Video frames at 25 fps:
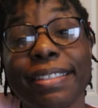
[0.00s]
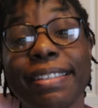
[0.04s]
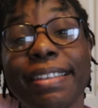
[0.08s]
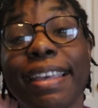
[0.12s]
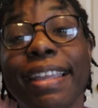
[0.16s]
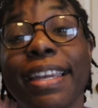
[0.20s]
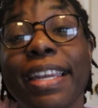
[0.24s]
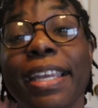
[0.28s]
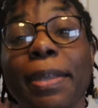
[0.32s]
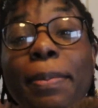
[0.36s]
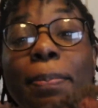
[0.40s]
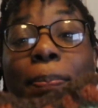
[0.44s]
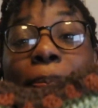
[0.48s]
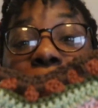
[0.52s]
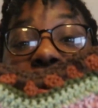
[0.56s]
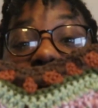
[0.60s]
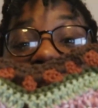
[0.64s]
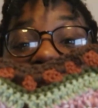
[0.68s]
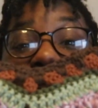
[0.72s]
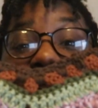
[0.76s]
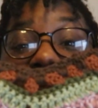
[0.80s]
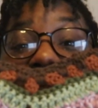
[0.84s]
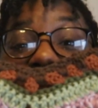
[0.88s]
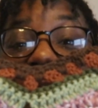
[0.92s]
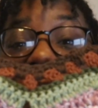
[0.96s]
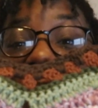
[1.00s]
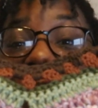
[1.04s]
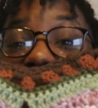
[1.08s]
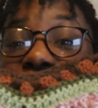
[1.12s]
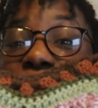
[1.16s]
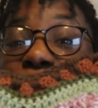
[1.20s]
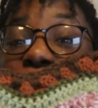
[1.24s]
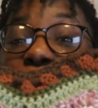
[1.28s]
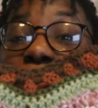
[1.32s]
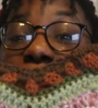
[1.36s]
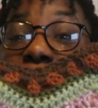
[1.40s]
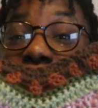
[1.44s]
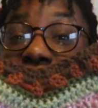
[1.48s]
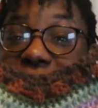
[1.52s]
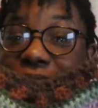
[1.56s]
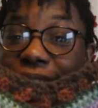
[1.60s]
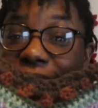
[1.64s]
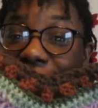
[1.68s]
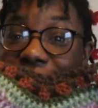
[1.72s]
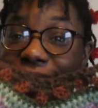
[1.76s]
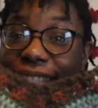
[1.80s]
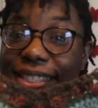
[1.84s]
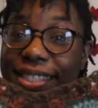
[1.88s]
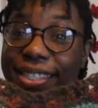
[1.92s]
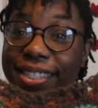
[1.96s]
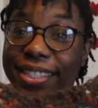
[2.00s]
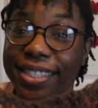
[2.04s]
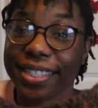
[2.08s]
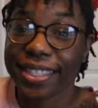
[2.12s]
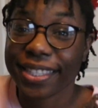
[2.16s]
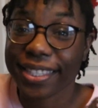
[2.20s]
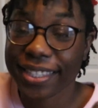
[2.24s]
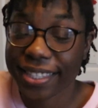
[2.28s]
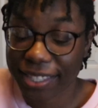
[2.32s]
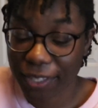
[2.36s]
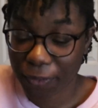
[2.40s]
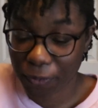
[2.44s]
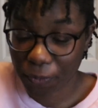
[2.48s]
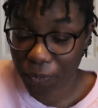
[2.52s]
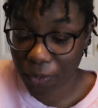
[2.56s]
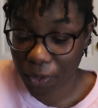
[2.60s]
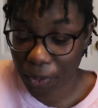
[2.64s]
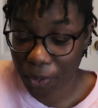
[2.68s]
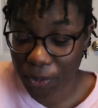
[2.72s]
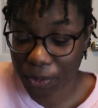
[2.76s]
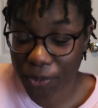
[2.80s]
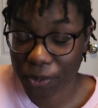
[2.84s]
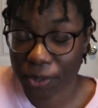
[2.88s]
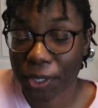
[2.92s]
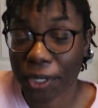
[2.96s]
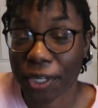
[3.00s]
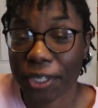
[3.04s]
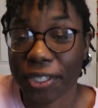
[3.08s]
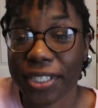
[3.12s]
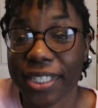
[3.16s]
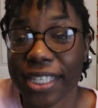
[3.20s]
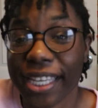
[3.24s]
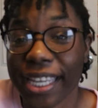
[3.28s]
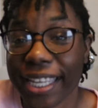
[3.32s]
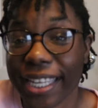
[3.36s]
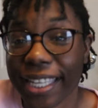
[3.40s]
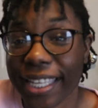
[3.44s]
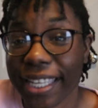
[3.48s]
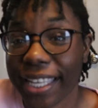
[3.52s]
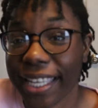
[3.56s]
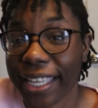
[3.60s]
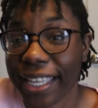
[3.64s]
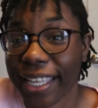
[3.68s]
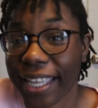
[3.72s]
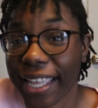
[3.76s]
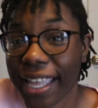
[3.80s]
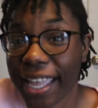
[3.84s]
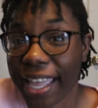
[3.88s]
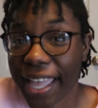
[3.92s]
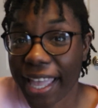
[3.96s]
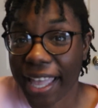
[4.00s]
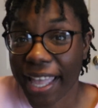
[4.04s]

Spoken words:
getting bigger, which means the rows are taking